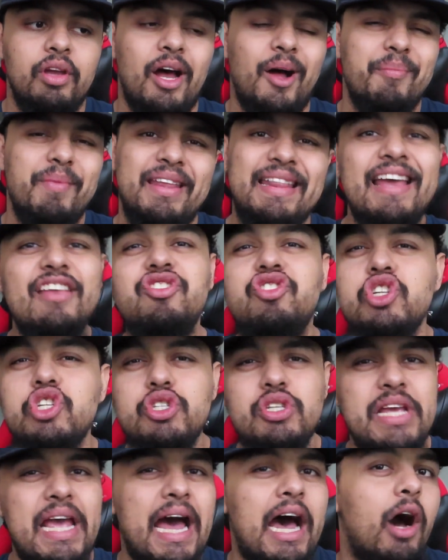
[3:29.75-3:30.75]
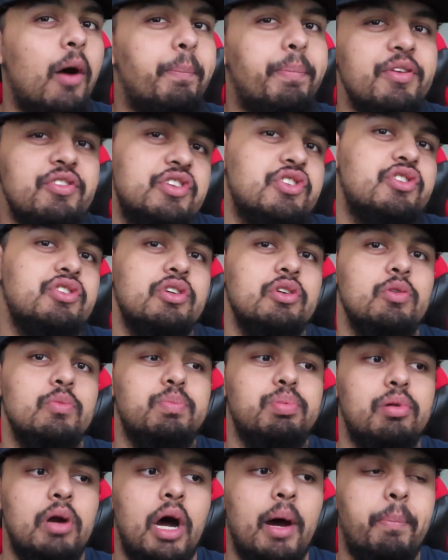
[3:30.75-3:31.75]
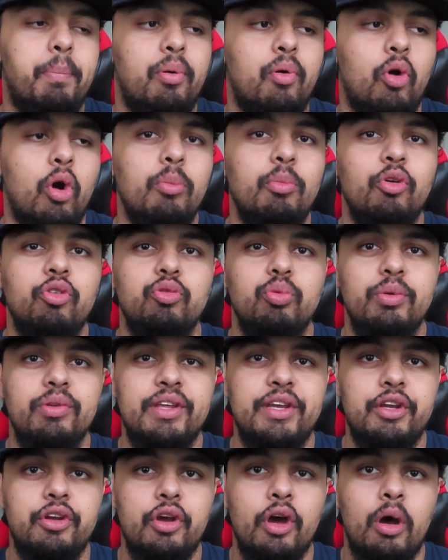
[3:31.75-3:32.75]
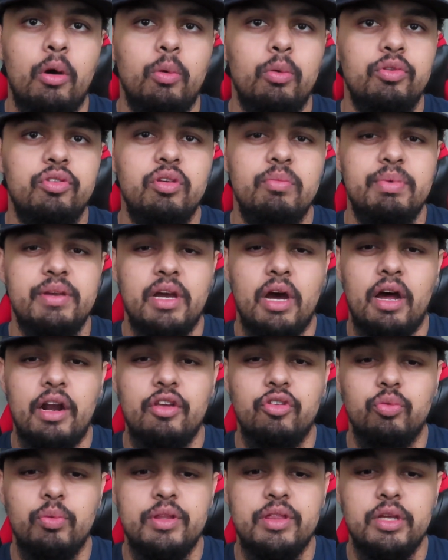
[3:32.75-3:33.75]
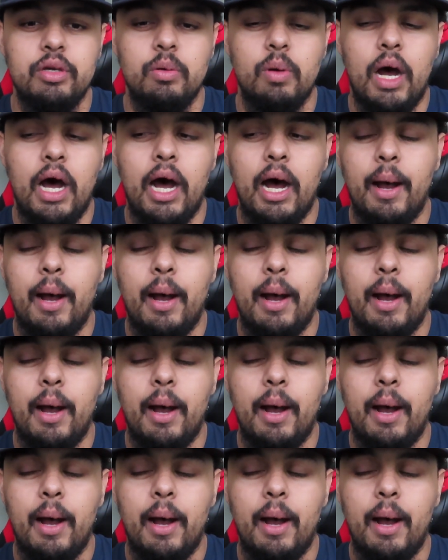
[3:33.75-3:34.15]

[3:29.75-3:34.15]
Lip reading: And that's usually how positional promos really go, to be honest with you.